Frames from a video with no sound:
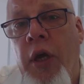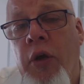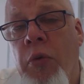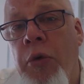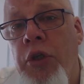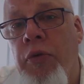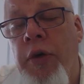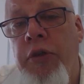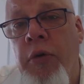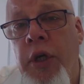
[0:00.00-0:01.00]
a commercial
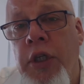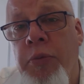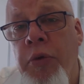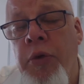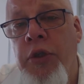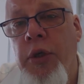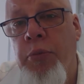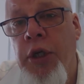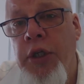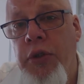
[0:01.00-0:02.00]
restaurant experience,
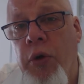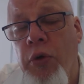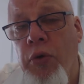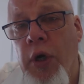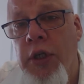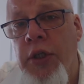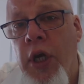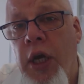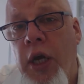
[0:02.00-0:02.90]
please talk to us.